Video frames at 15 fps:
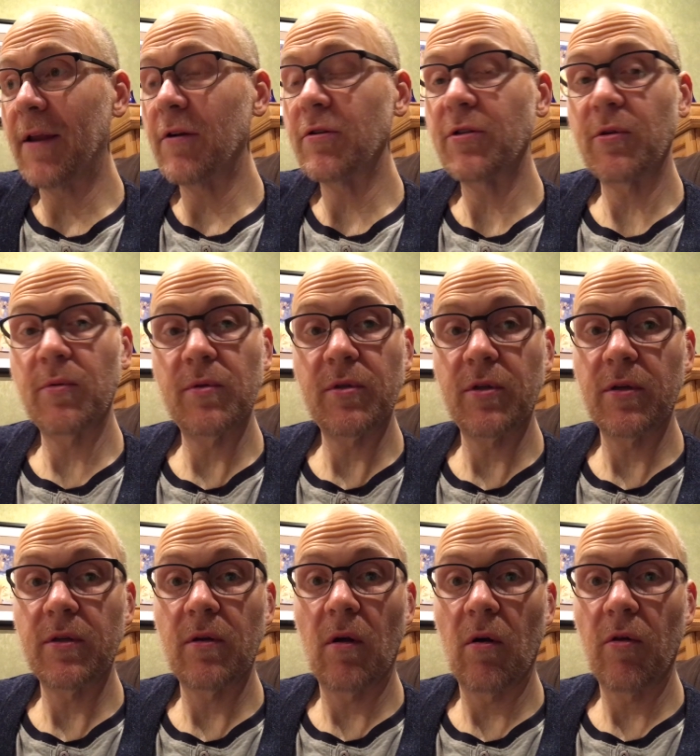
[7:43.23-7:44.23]
energy was
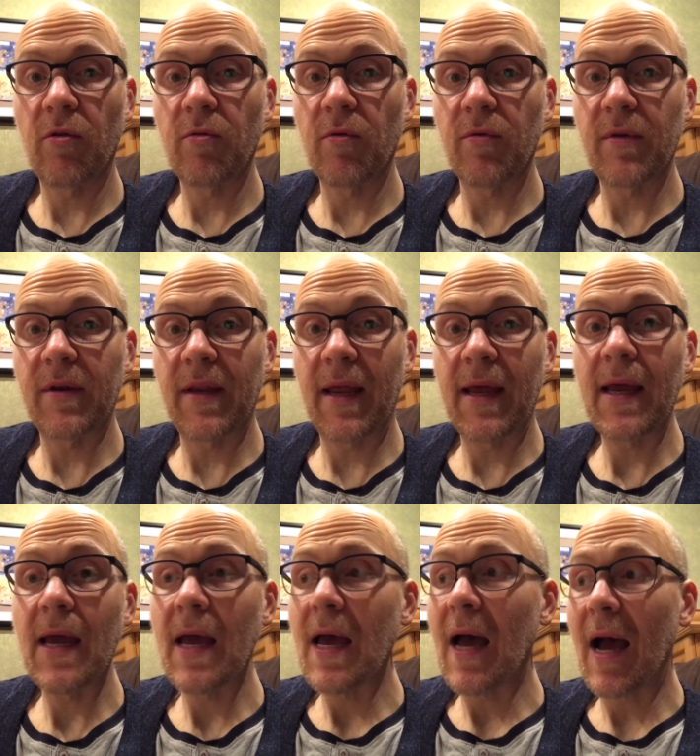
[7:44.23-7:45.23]
good all through the day.